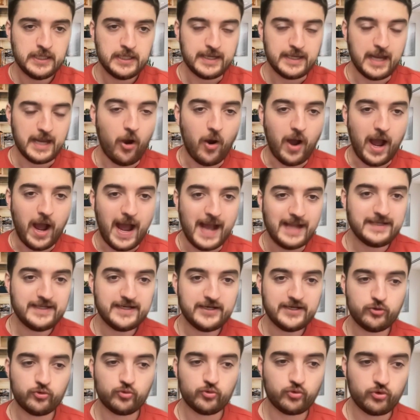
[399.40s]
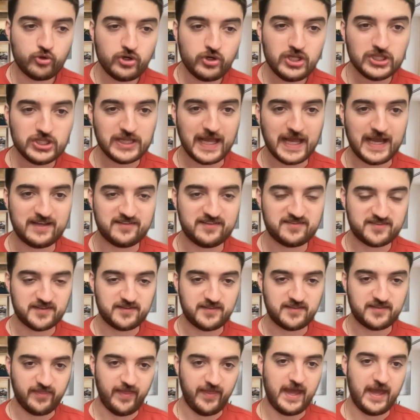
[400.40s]
Now, I didn't realize
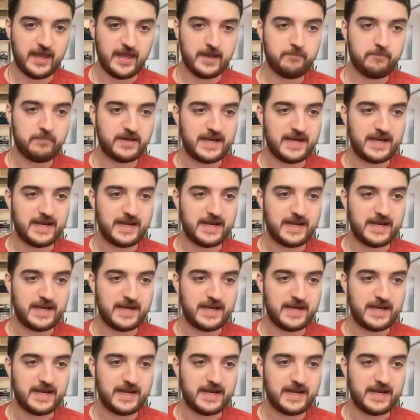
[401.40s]
it then,